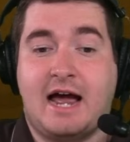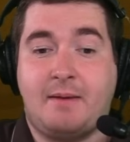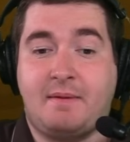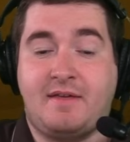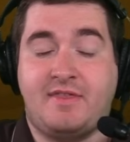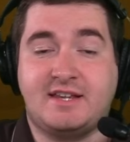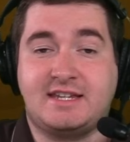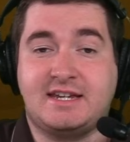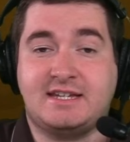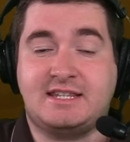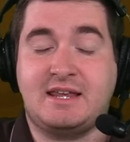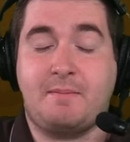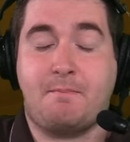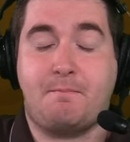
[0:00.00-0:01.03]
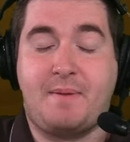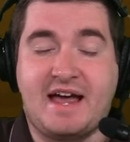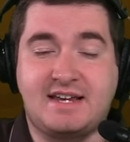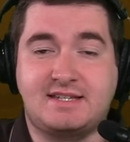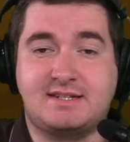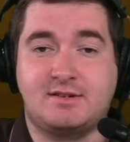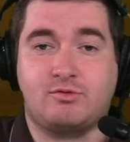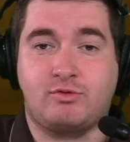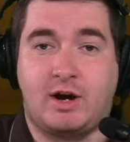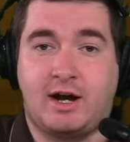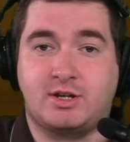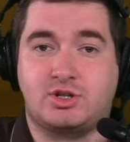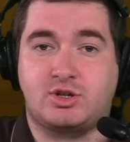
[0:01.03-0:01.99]
I mean, this is the best
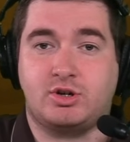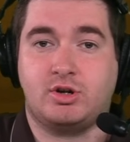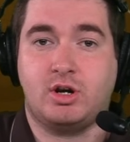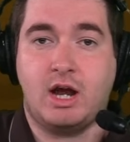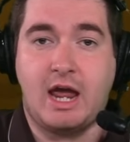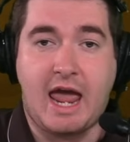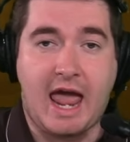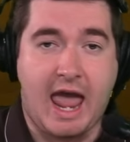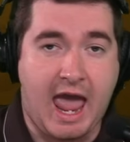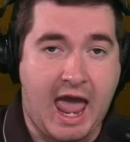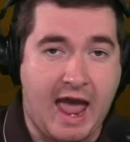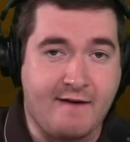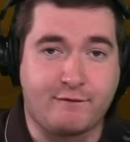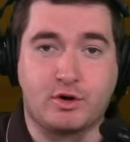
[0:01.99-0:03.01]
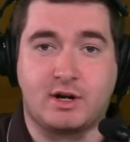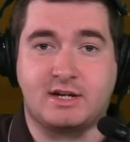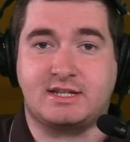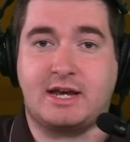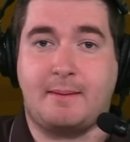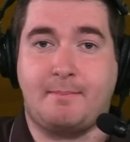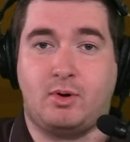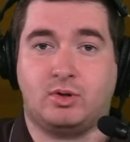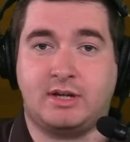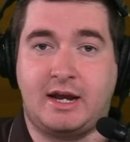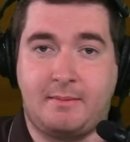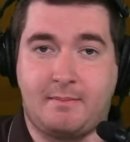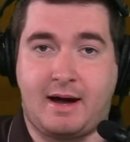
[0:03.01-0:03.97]
roster ever assembled,
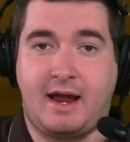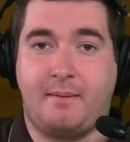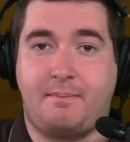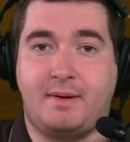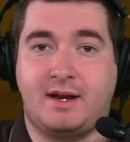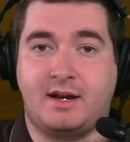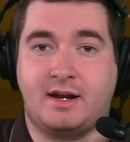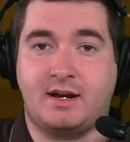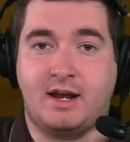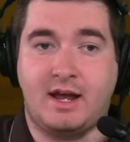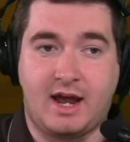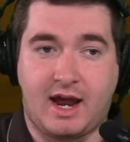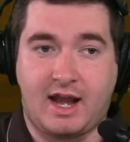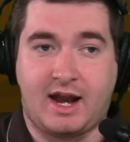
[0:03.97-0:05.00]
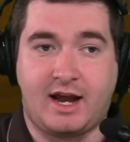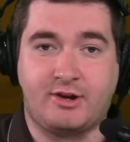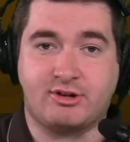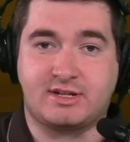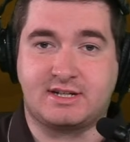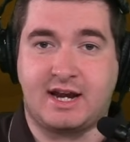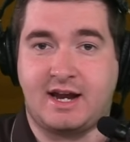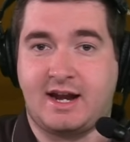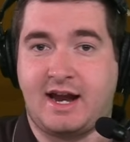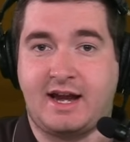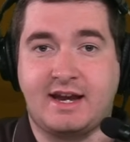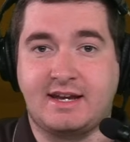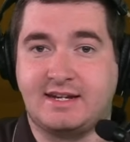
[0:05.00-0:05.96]
in my opinion. And I understand
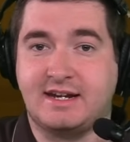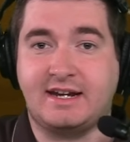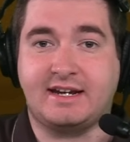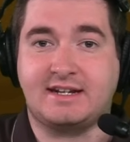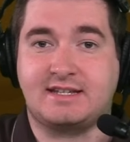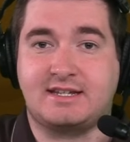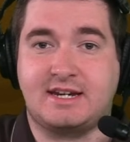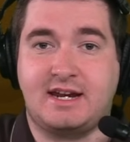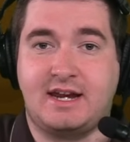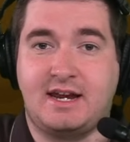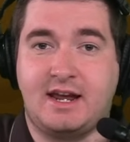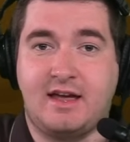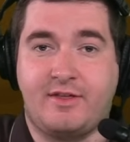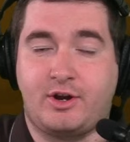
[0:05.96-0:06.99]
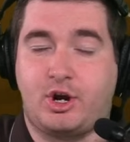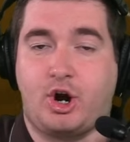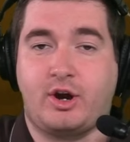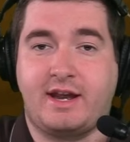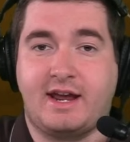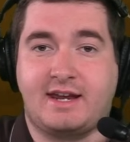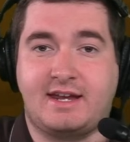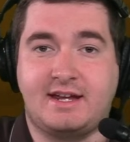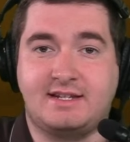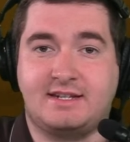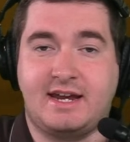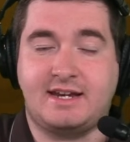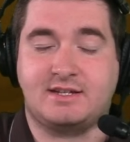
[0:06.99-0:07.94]
I didn't get to see the cardiac
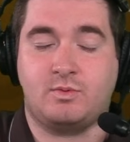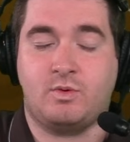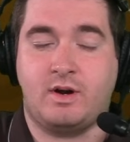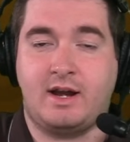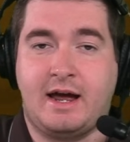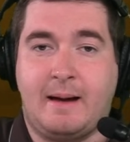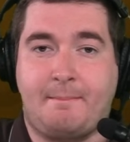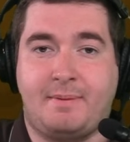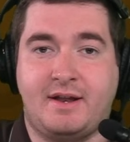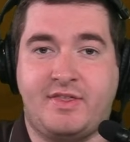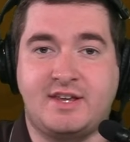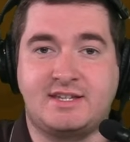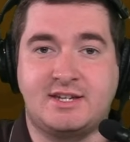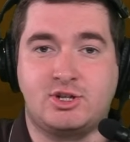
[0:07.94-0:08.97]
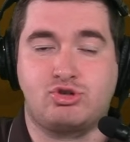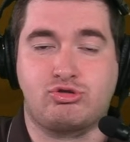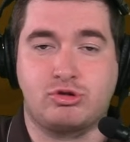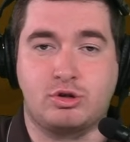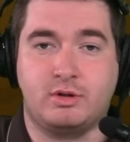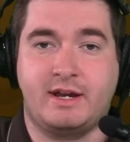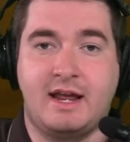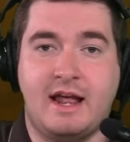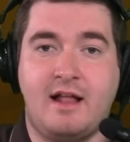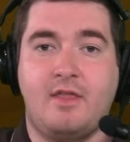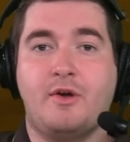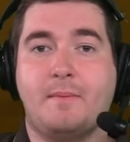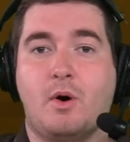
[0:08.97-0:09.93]
kids days and whatnot, but this is truly
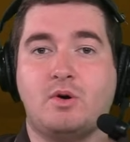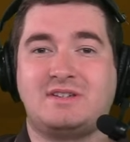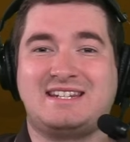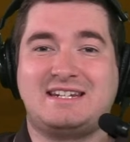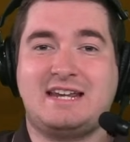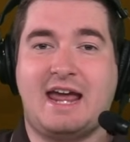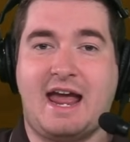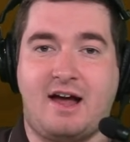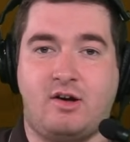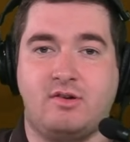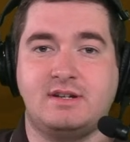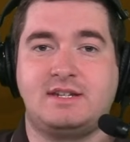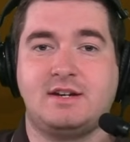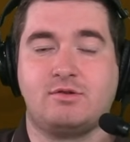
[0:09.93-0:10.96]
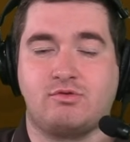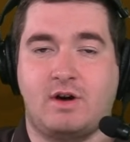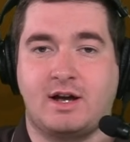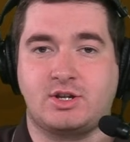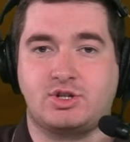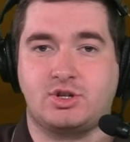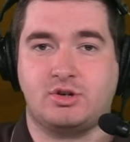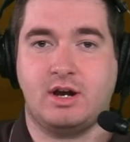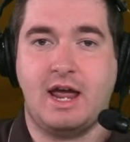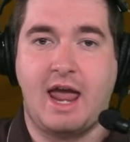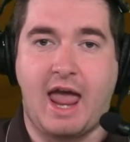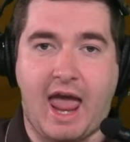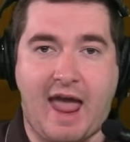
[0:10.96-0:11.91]
the most talented roster
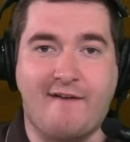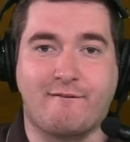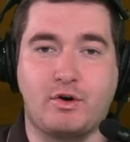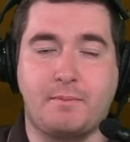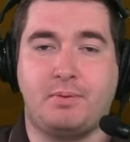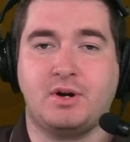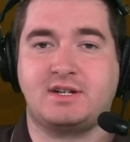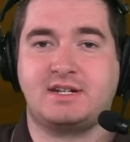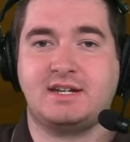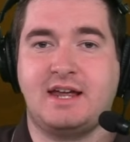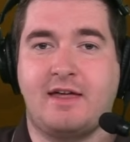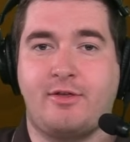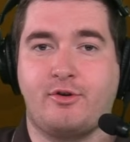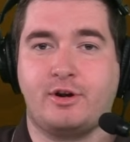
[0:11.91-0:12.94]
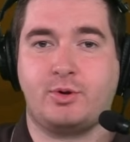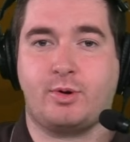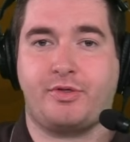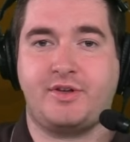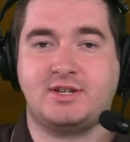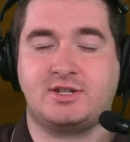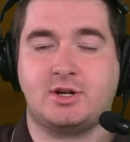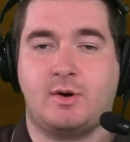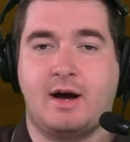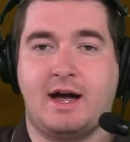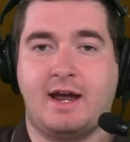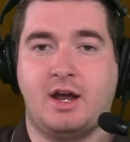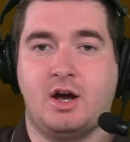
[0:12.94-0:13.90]
ever put together in Northeast
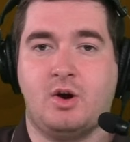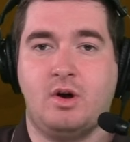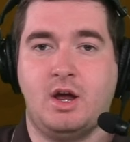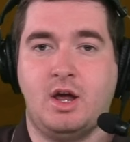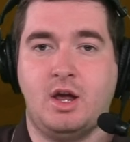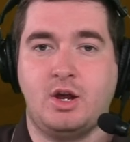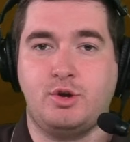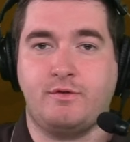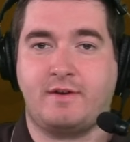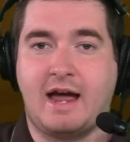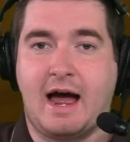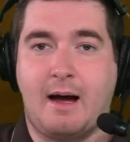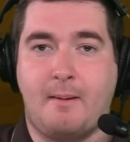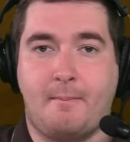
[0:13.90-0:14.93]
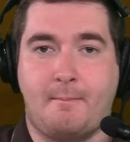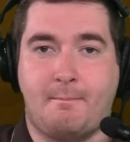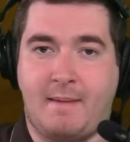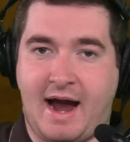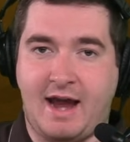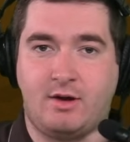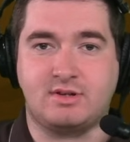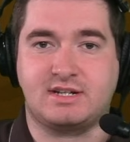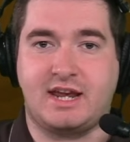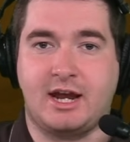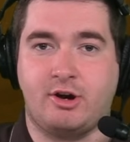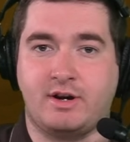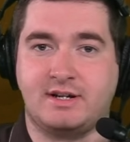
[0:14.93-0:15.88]
Ohio. You've got Myles
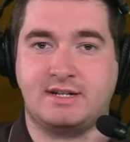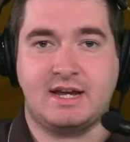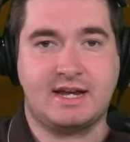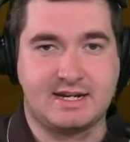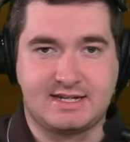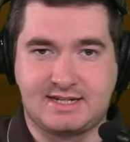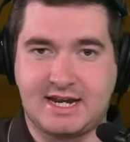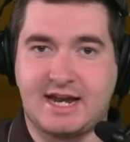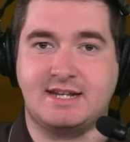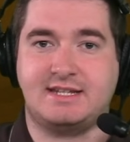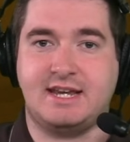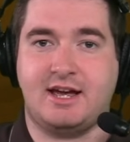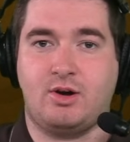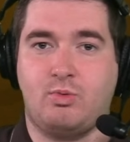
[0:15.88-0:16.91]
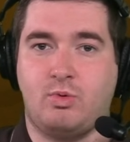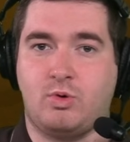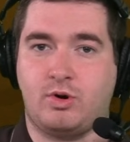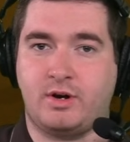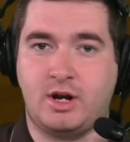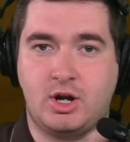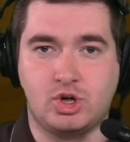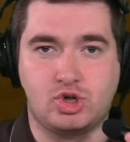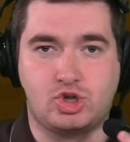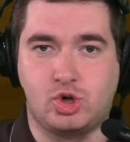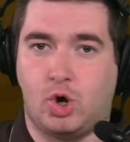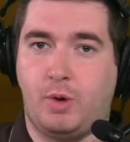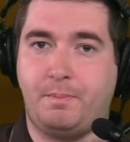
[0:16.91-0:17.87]
Garrett, Denzel Ward,
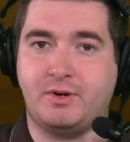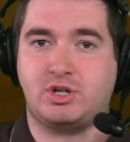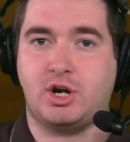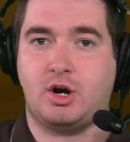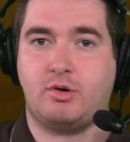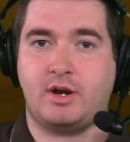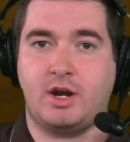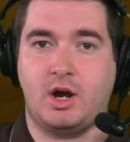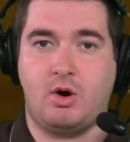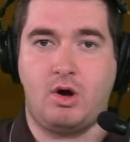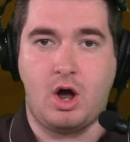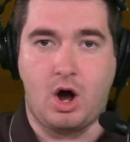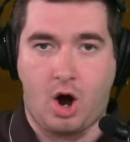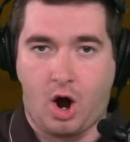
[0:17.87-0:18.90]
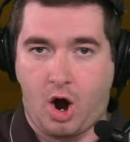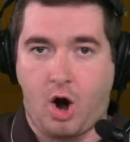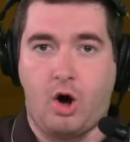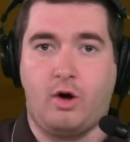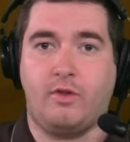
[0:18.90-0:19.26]
Joel Petonio, all